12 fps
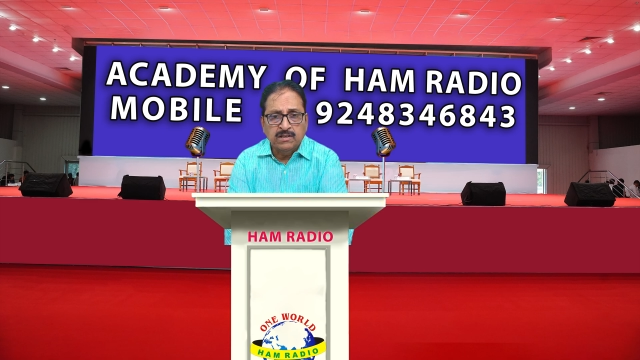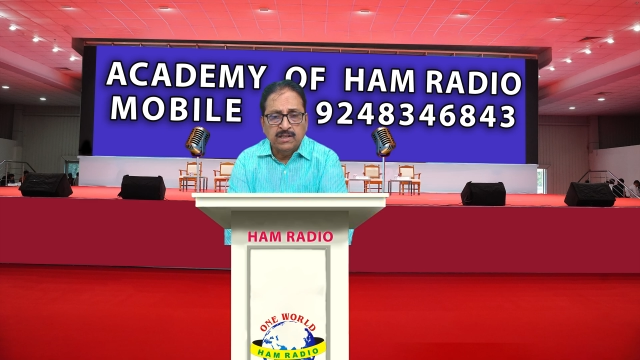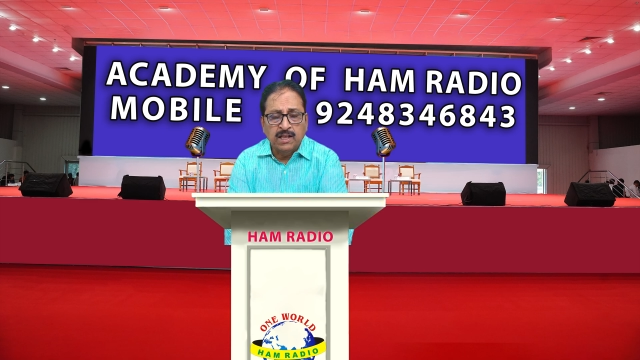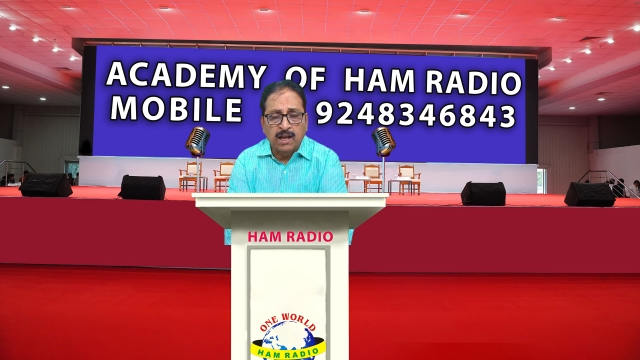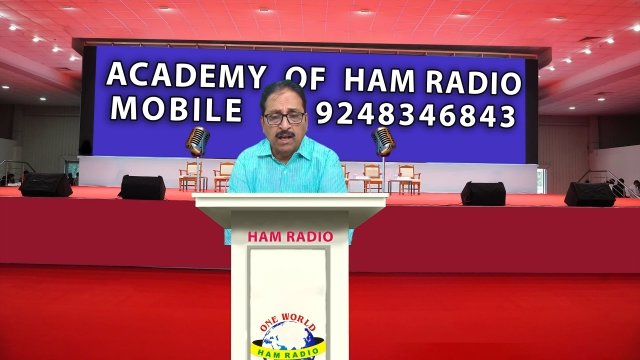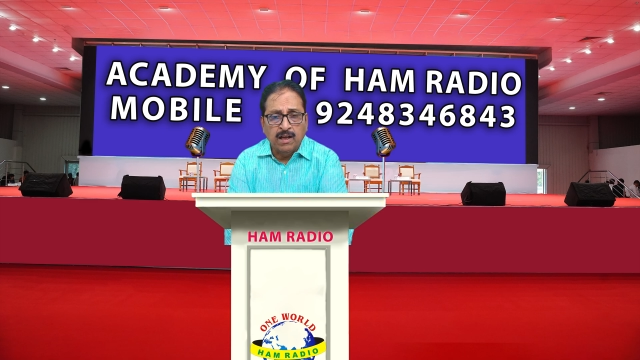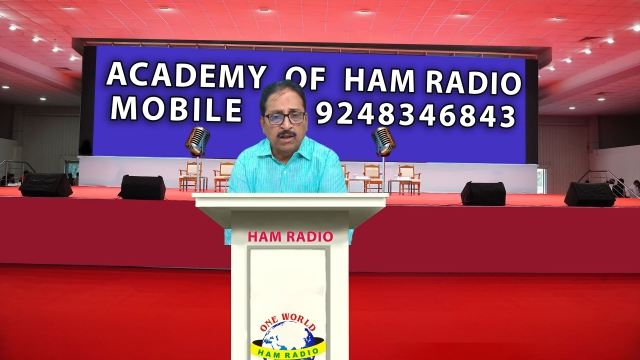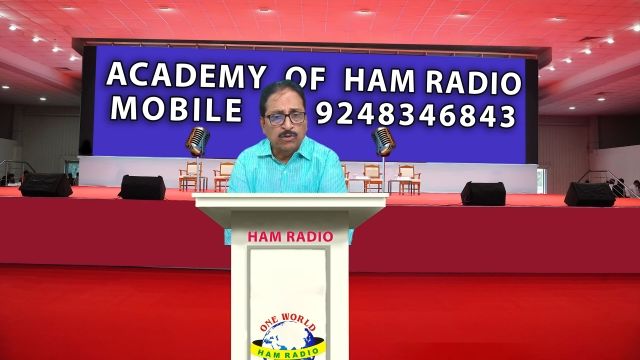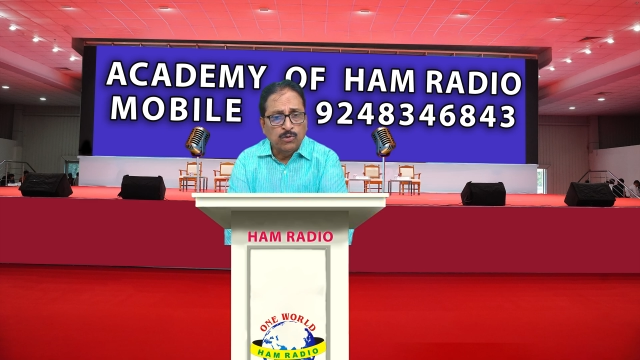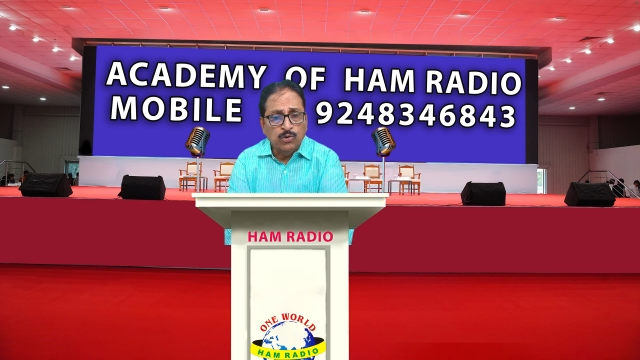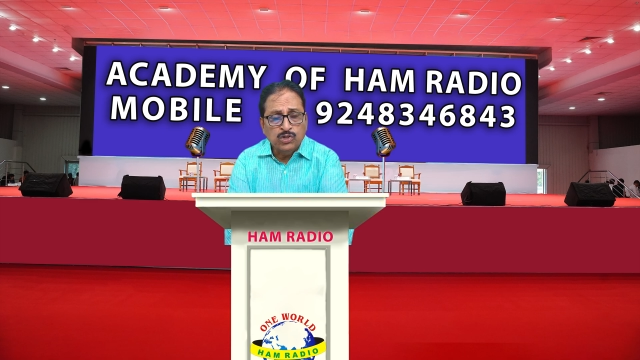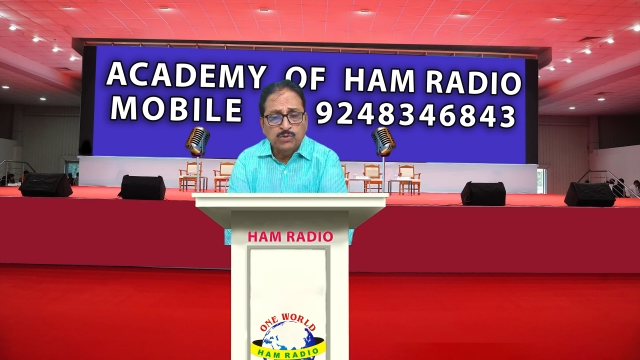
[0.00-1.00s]

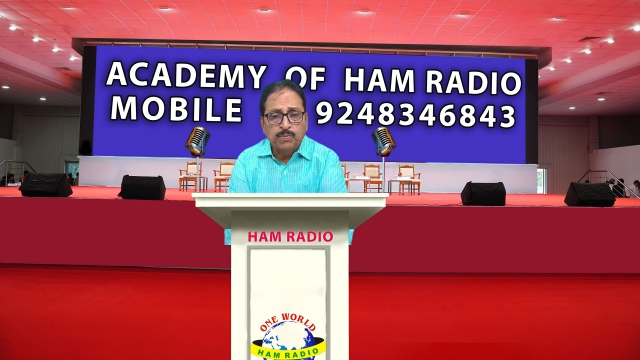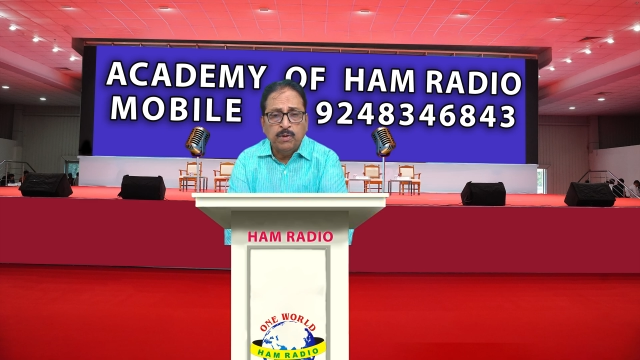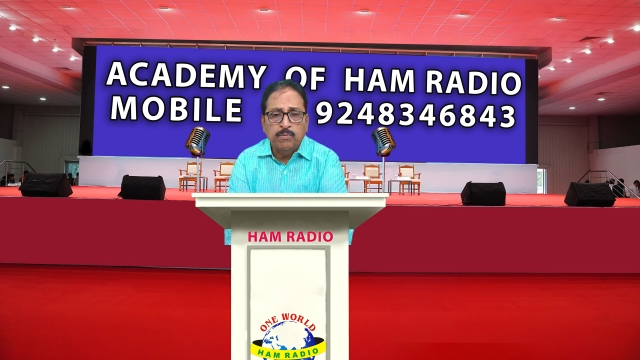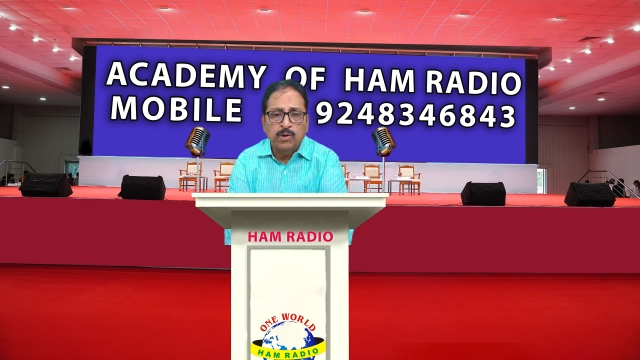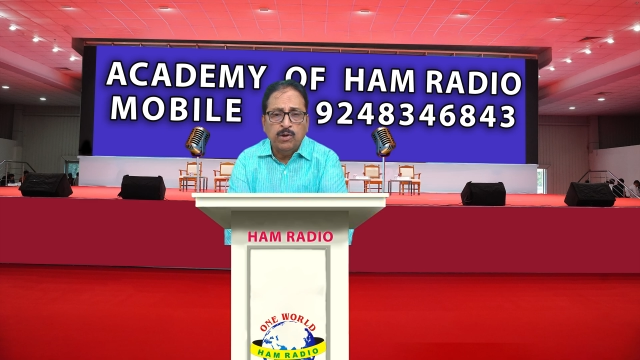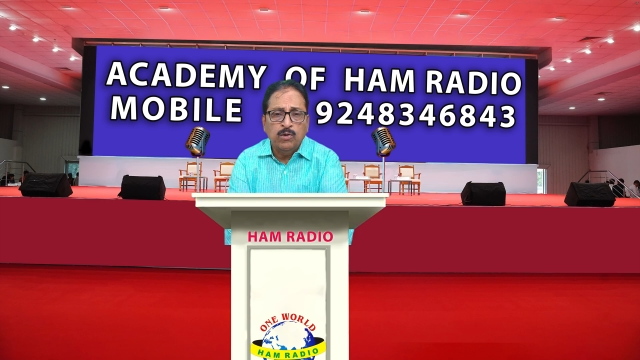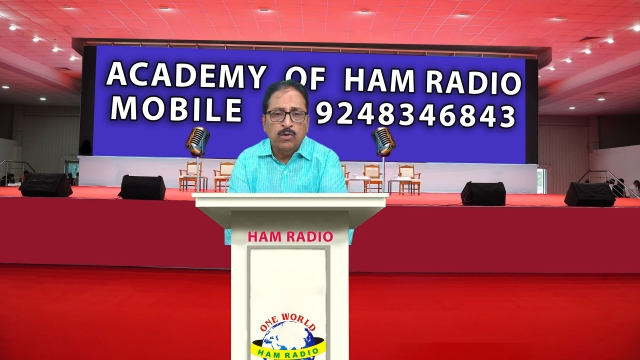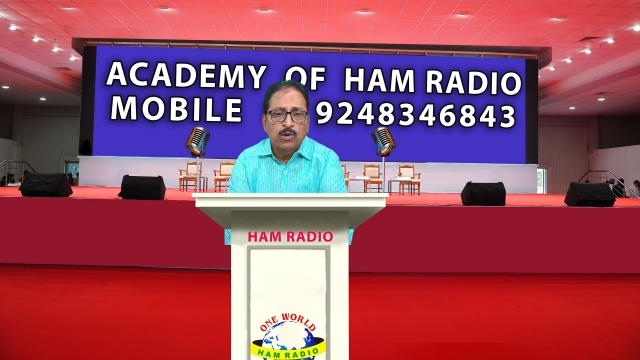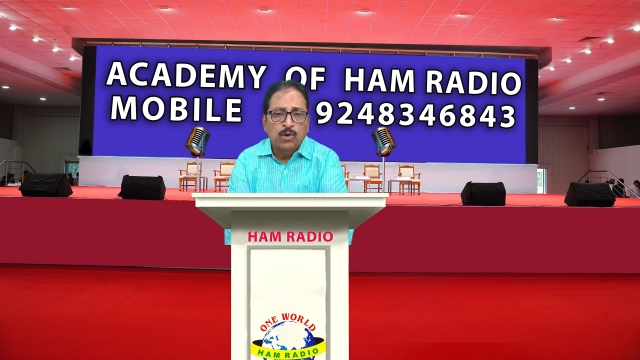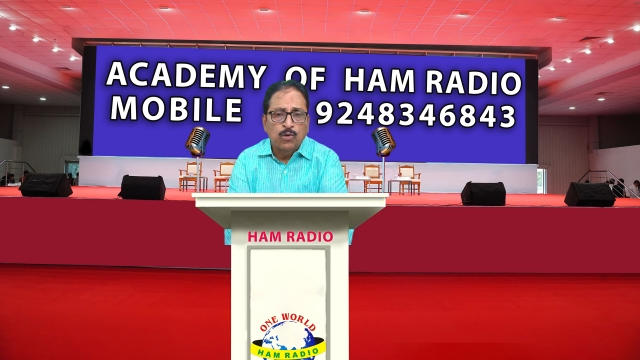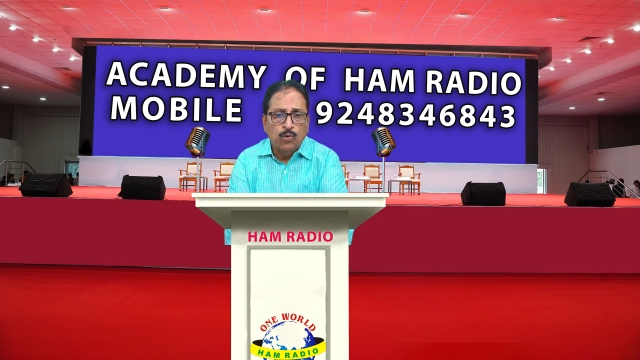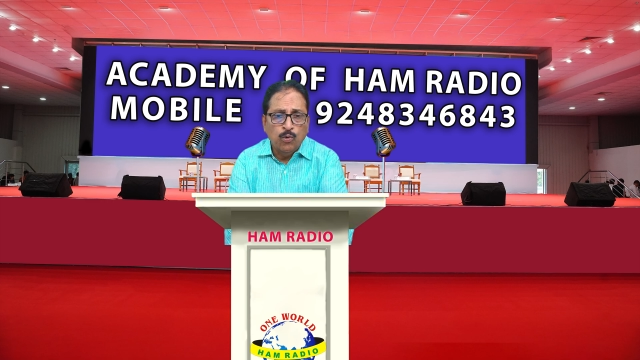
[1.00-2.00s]
those people
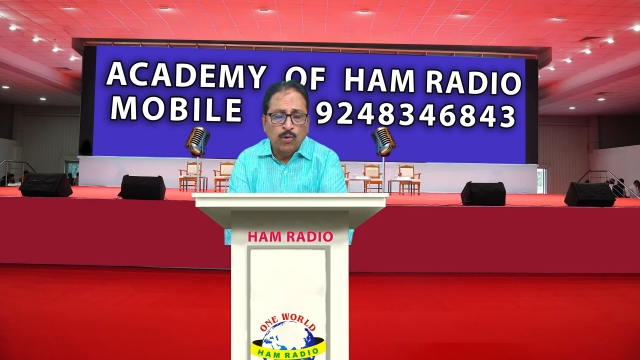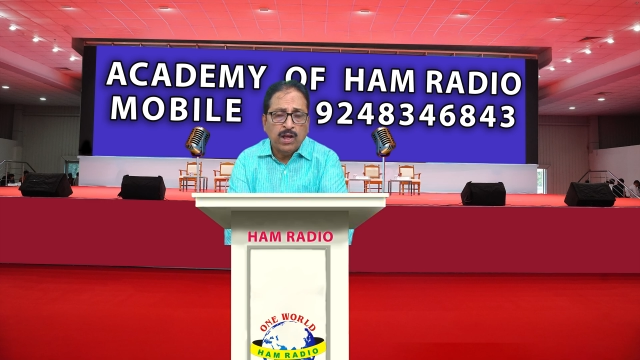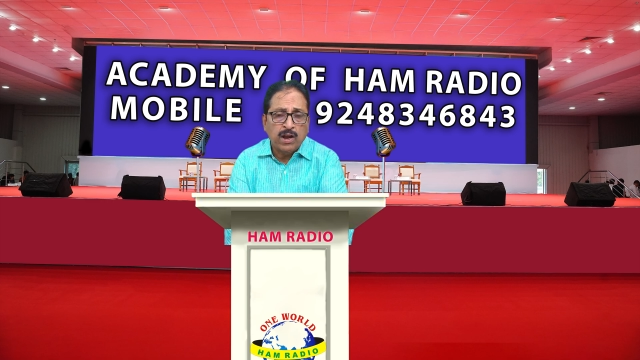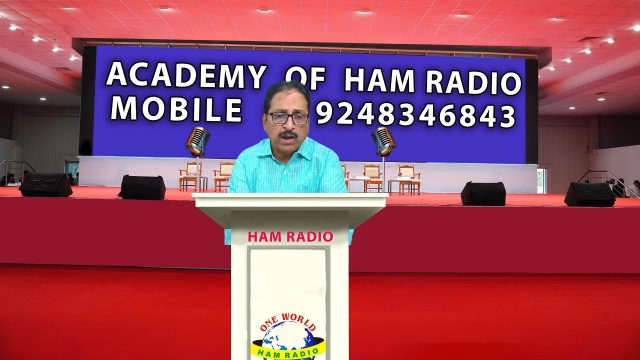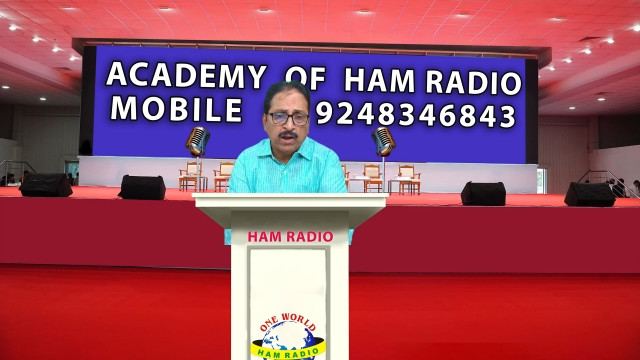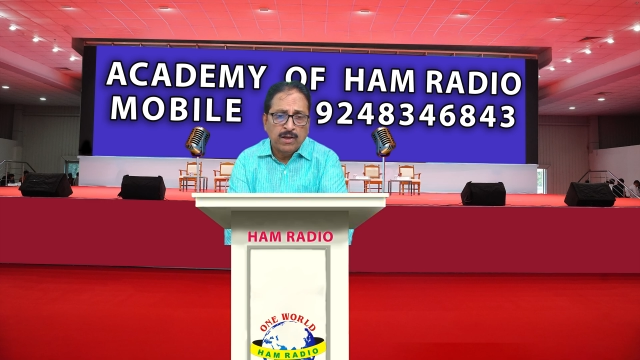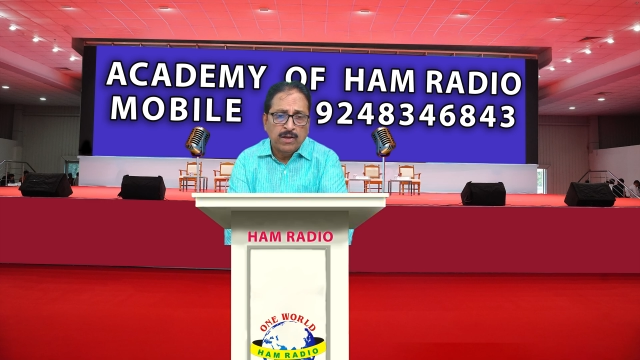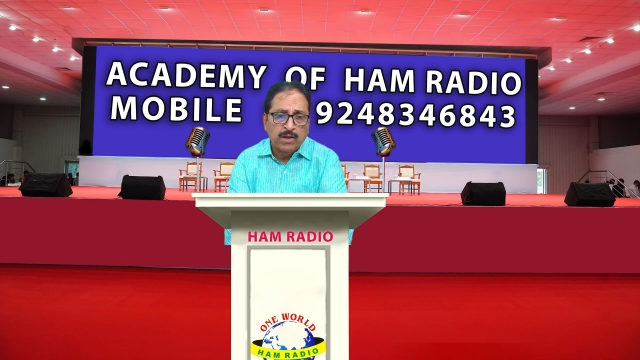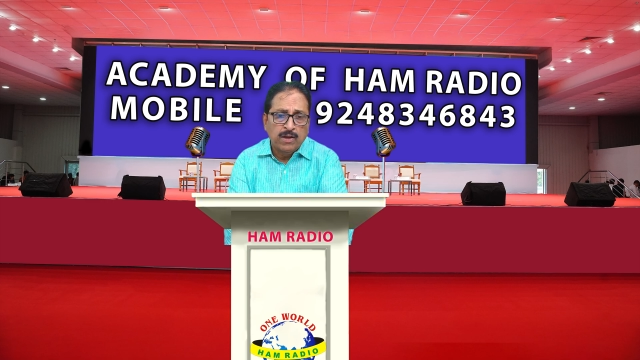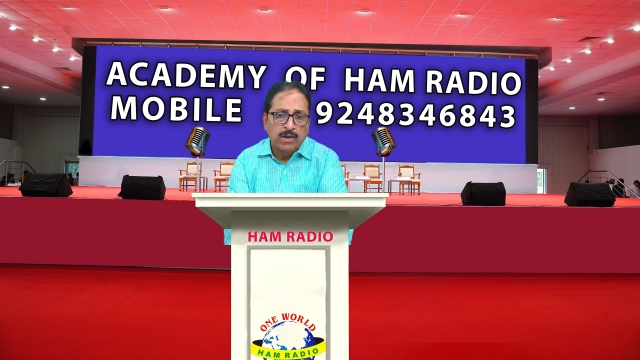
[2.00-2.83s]
who are